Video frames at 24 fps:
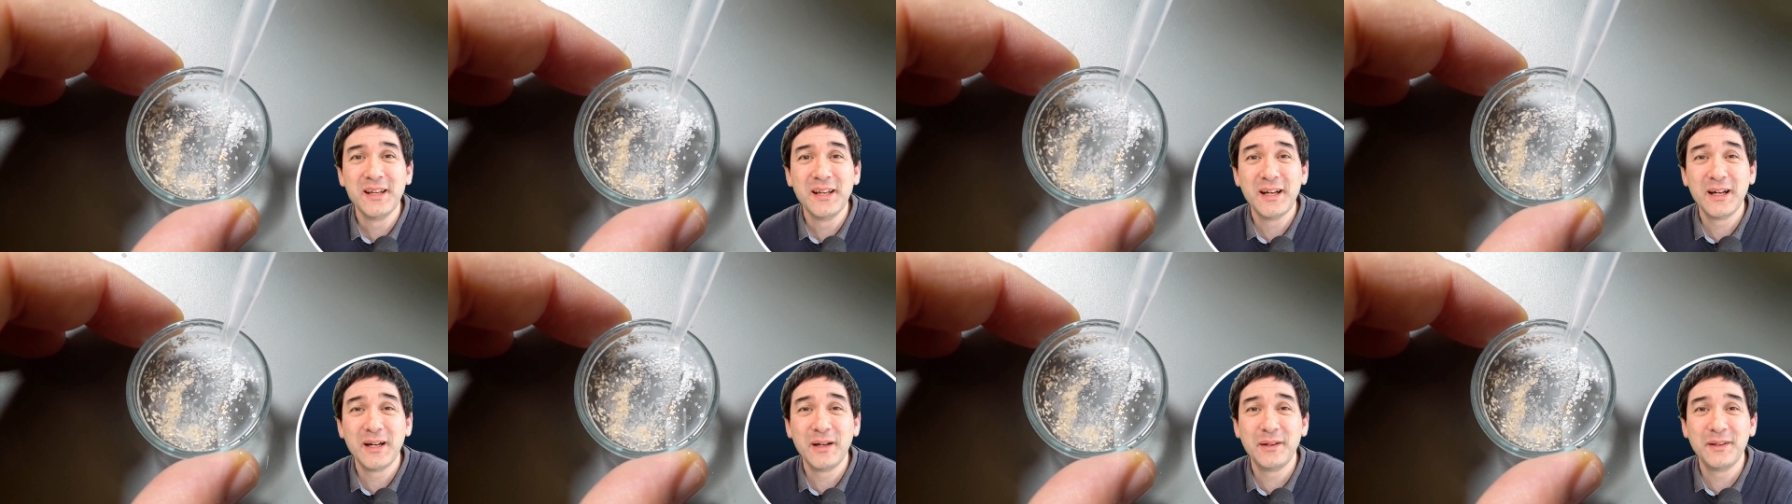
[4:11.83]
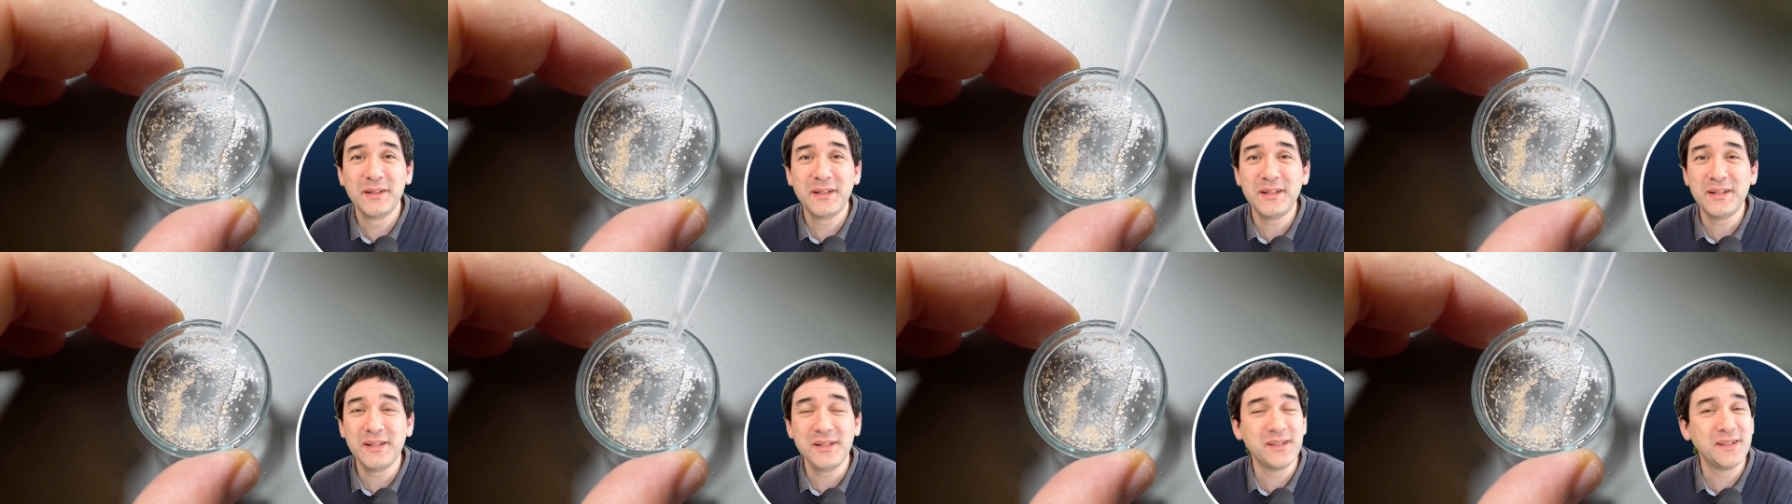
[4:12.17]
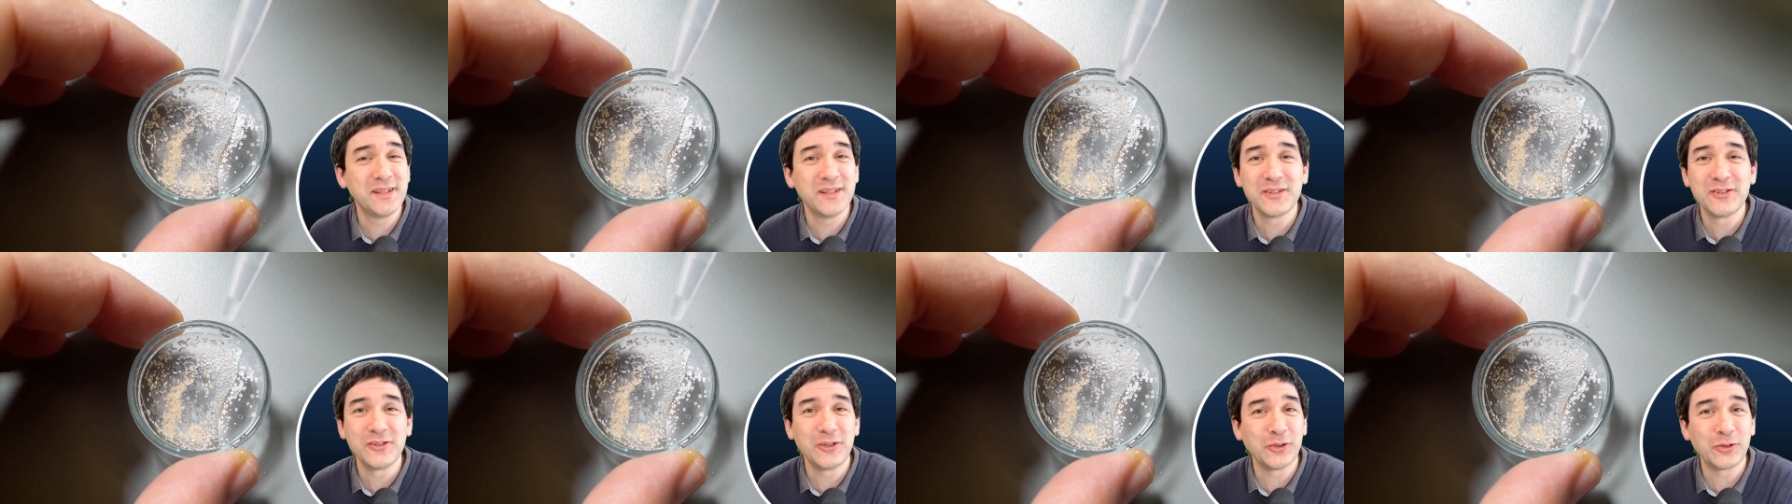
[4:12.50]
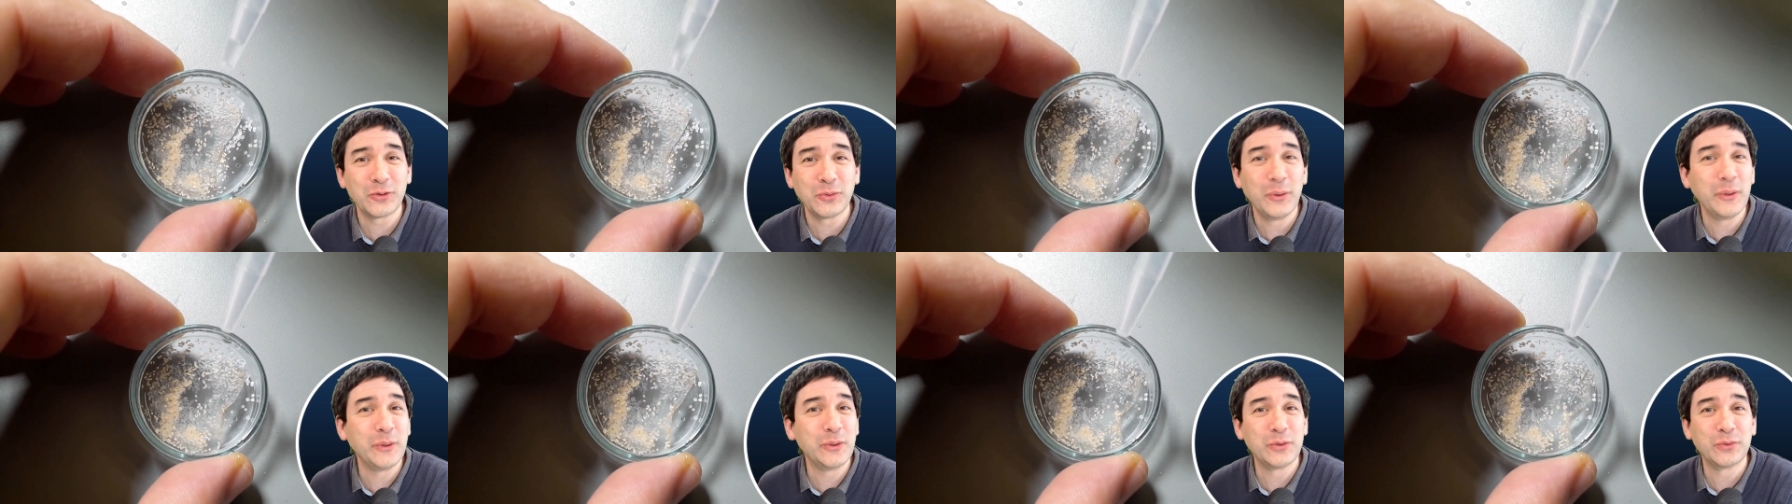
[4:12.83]
uh, the yeast is not
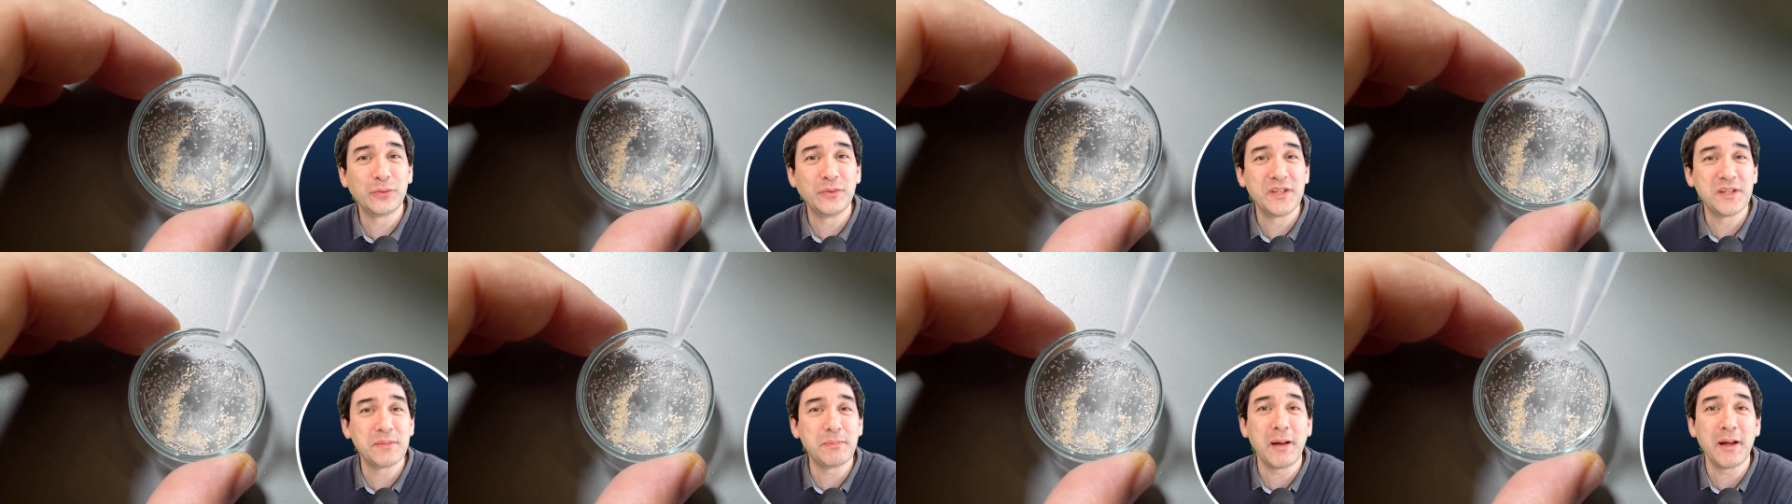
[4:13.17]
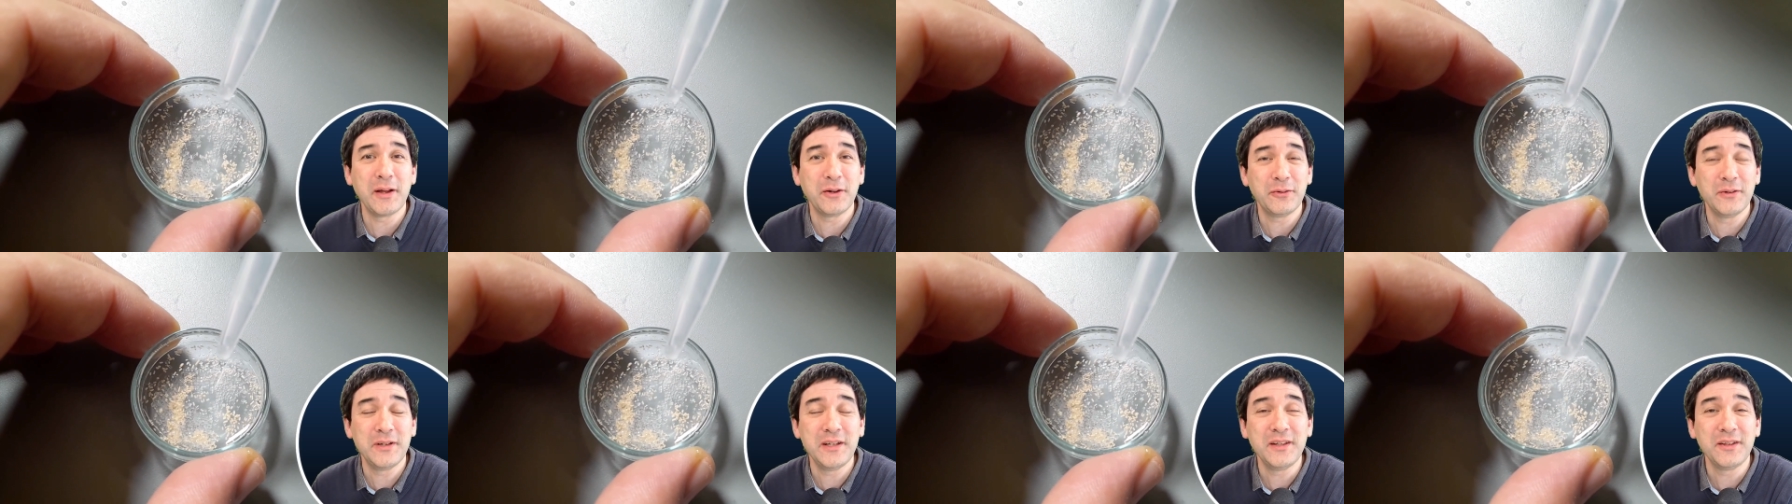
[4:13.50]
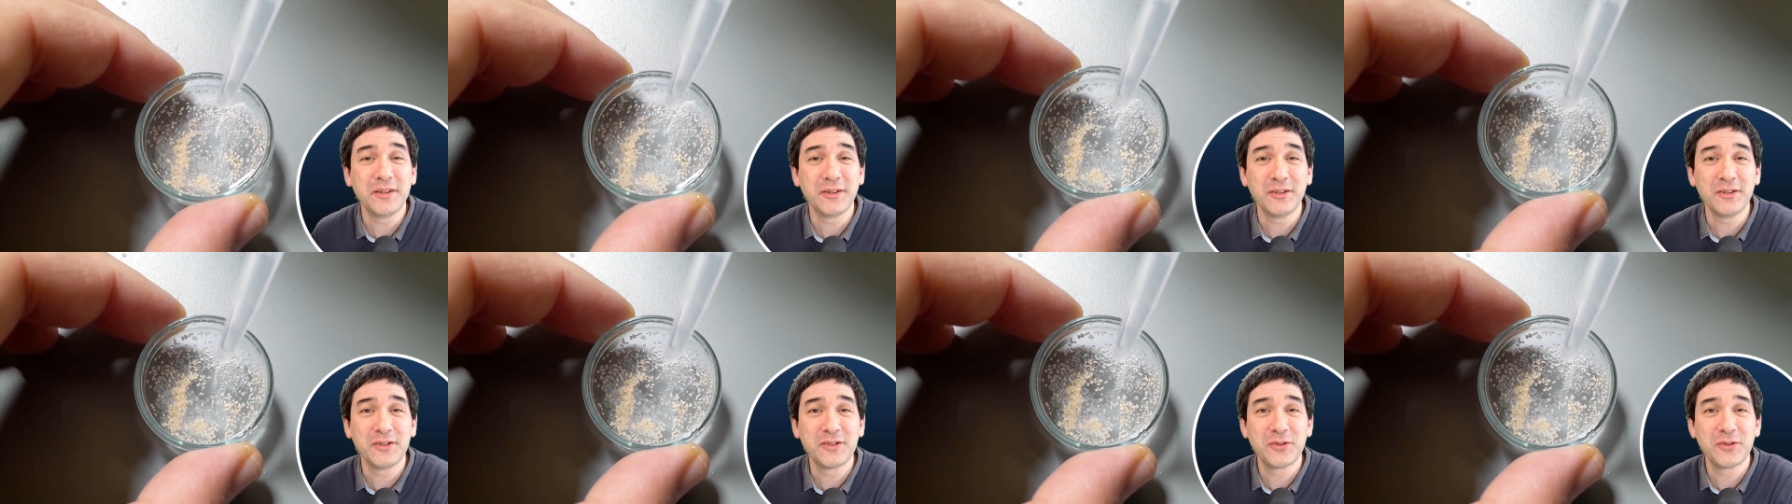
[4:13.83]
going to respire either.